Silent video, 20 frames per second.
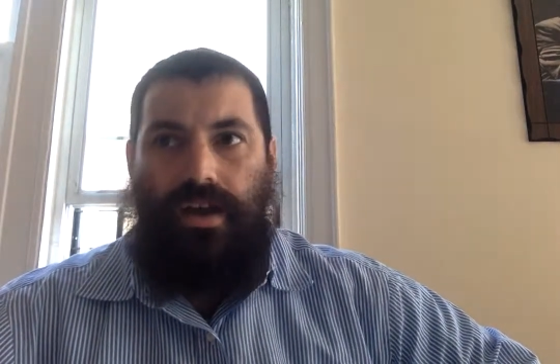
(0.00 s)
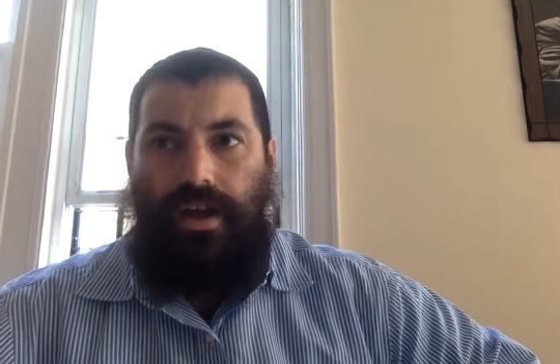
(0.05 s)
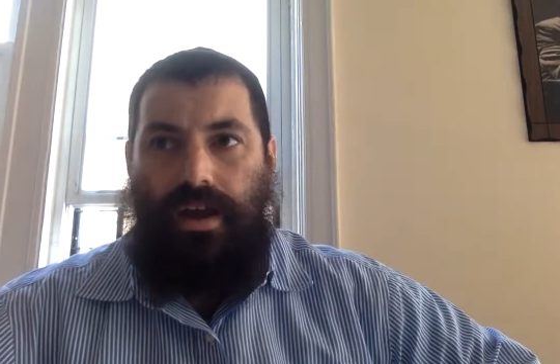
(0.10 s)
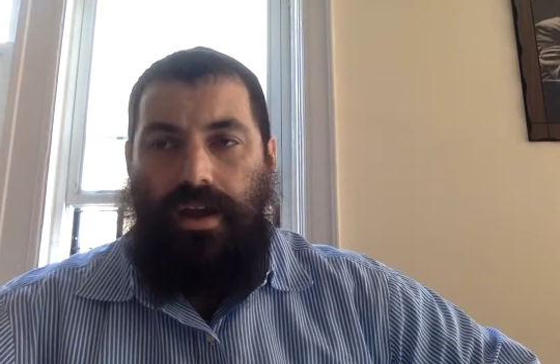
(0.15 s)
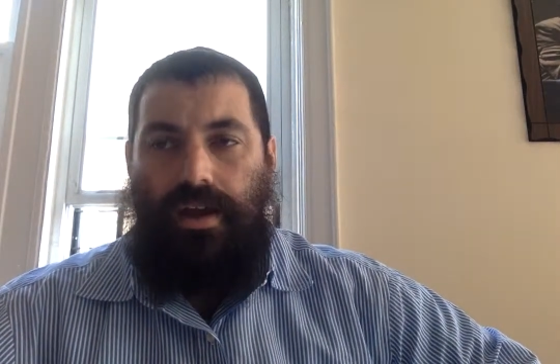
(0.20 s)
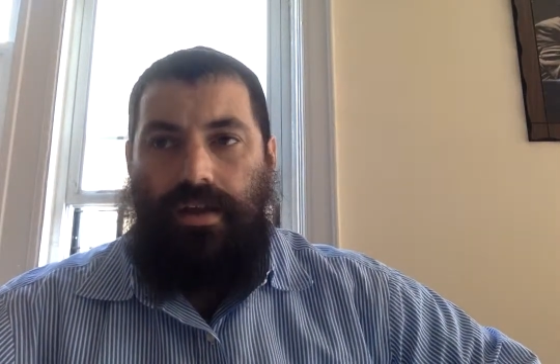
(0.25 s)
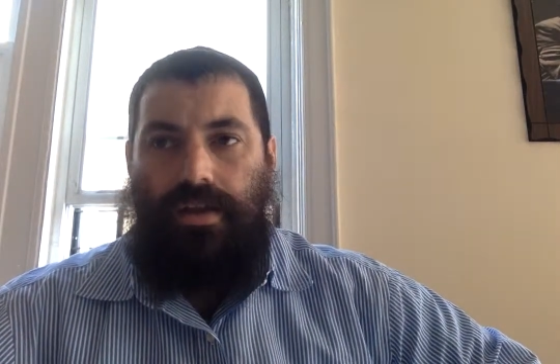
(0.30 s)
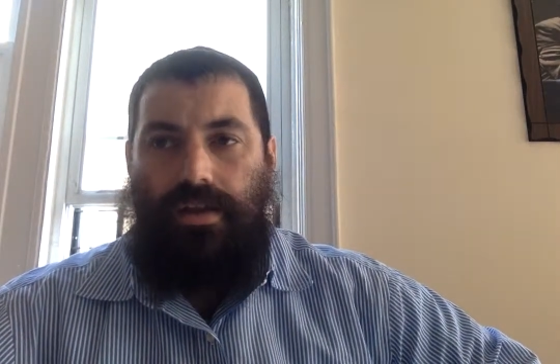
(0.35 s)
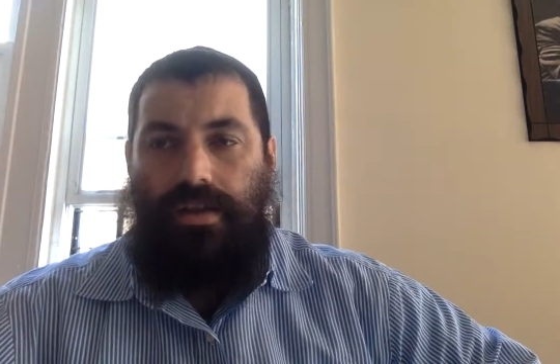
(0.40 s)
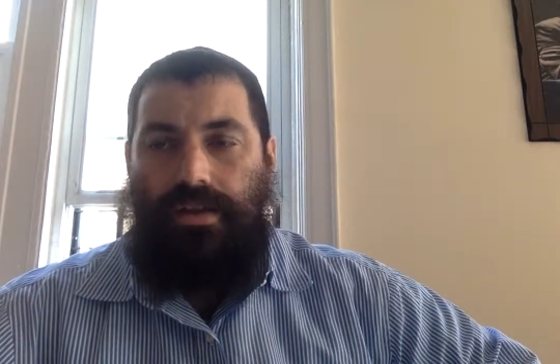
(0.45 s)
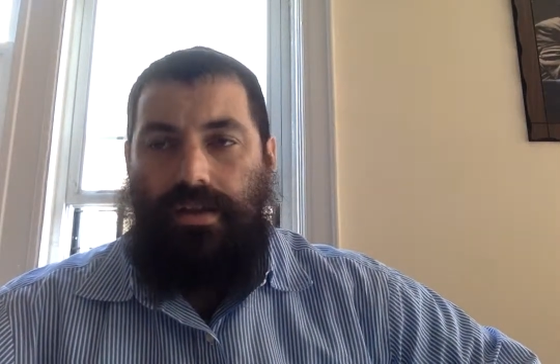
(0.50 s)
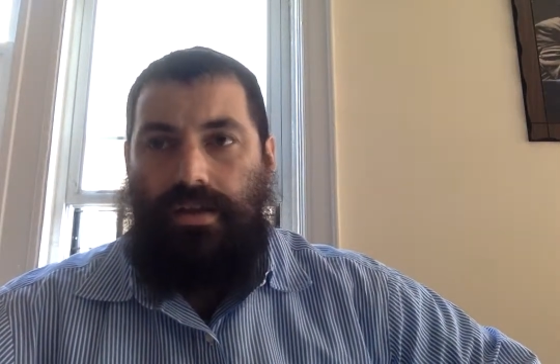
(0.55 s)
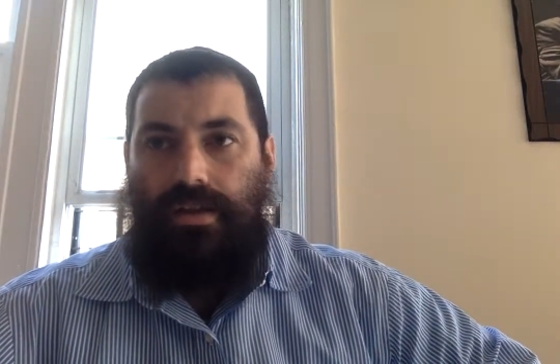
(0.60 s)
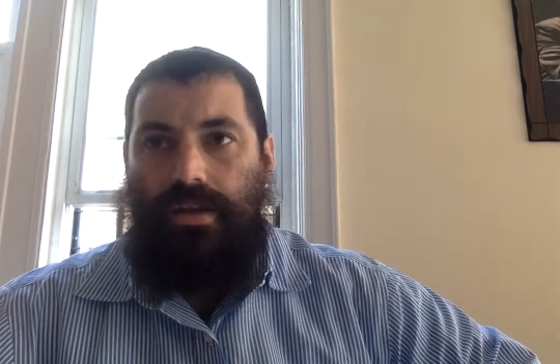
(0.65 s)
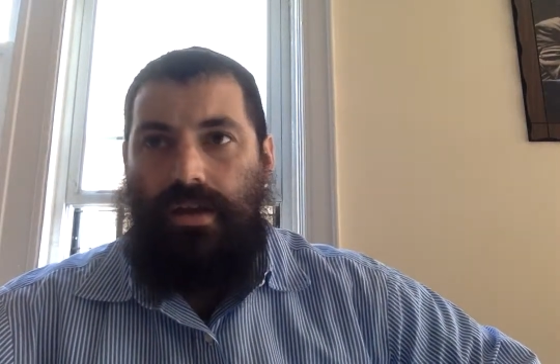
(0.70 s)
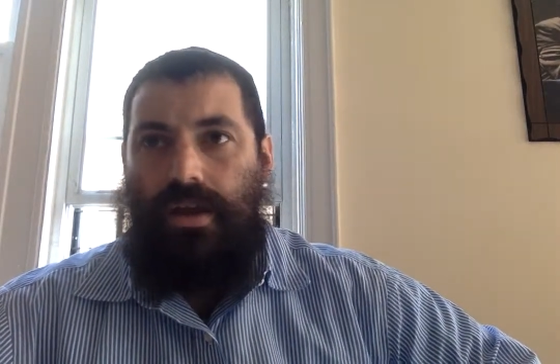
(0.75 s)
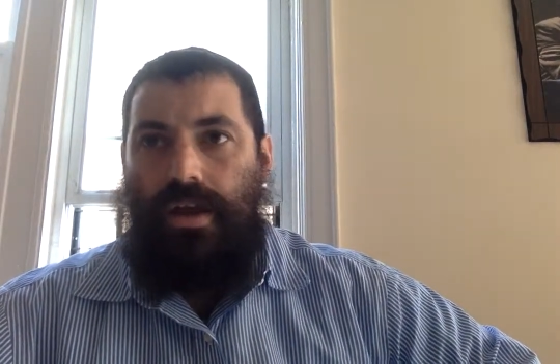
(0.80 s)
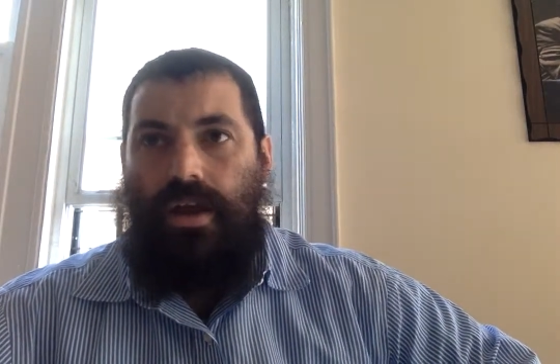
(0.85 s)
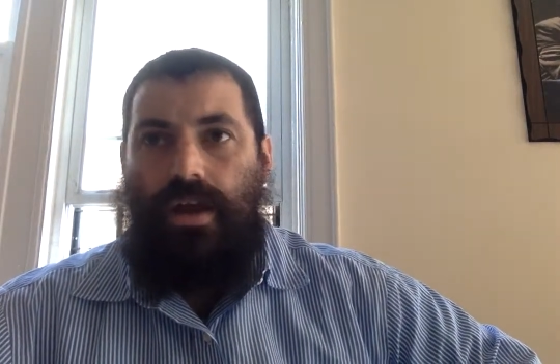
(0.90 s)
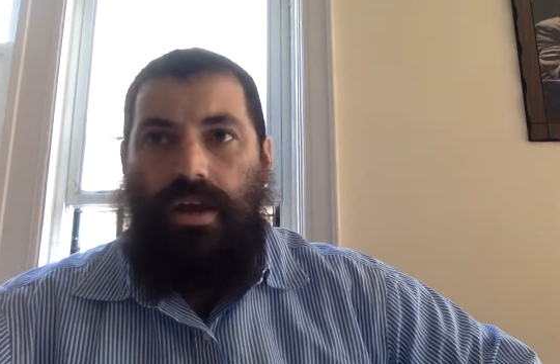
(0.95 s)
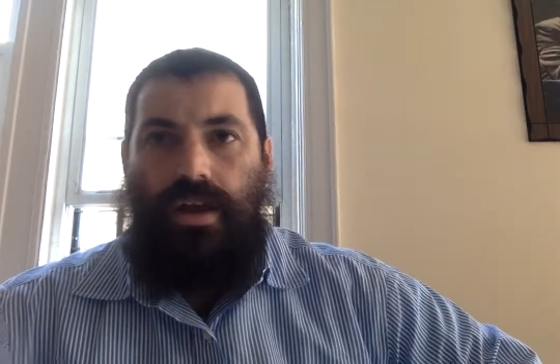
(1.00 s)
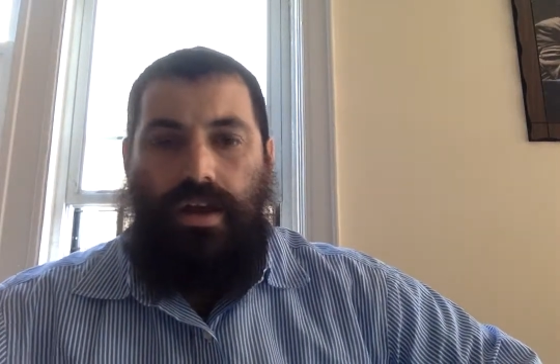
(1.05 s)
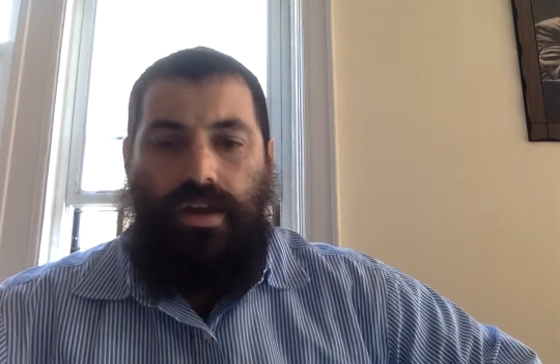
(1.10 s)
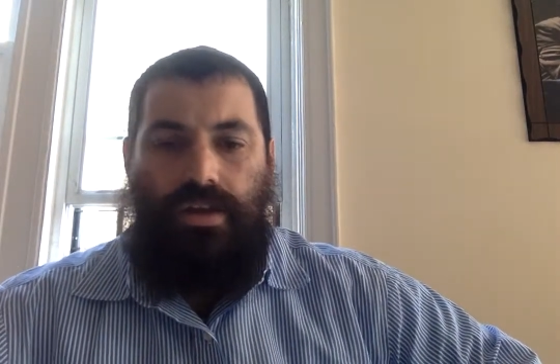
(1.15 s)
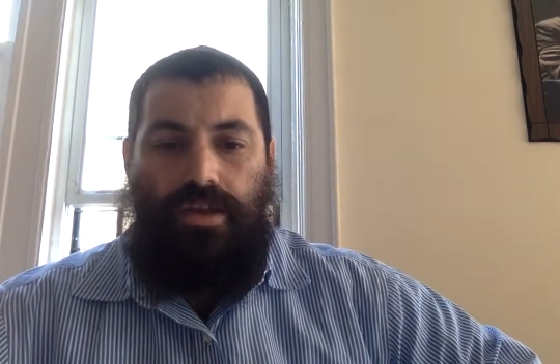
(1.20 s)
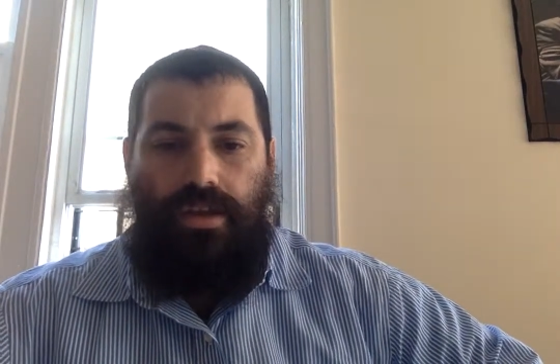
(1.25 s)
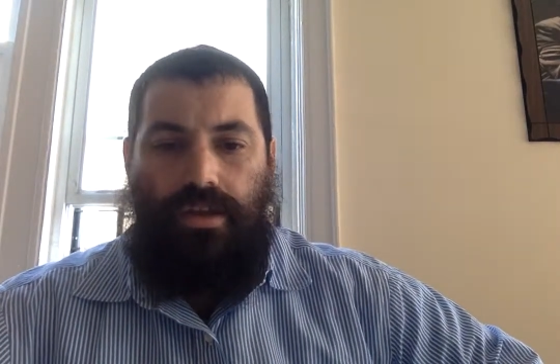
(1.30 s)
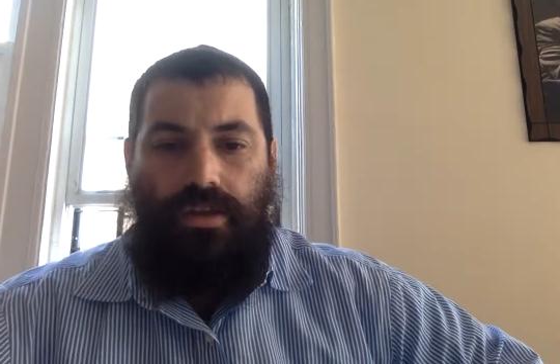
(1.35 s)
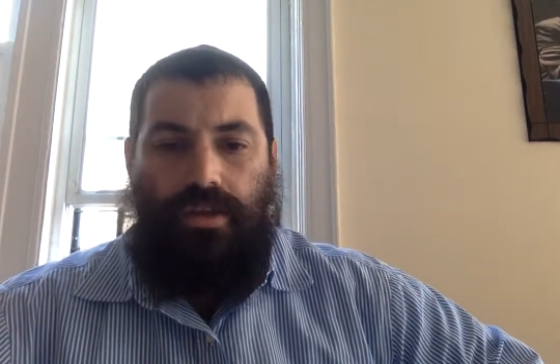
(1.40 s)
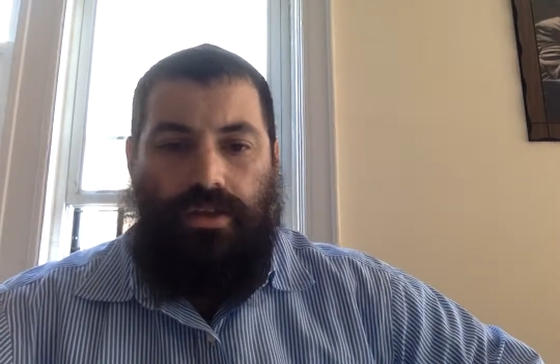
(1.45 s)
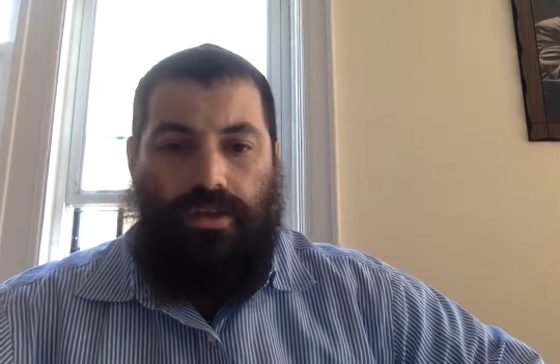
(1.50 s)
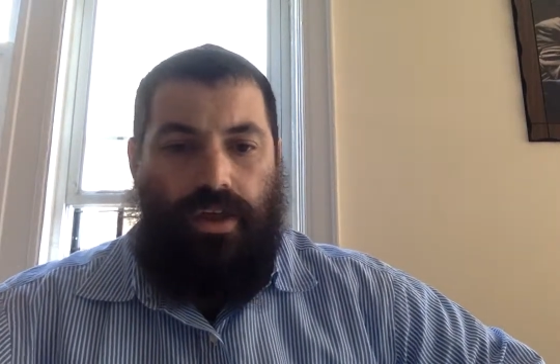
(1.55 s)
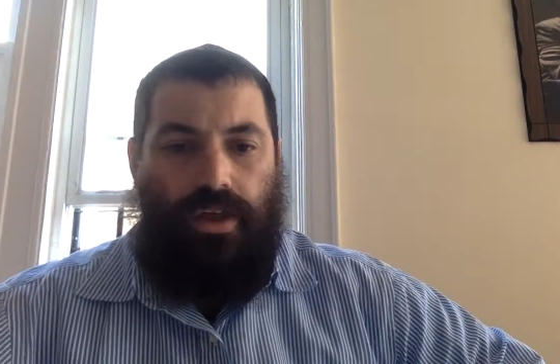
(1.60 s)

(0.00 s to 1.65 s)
and it's something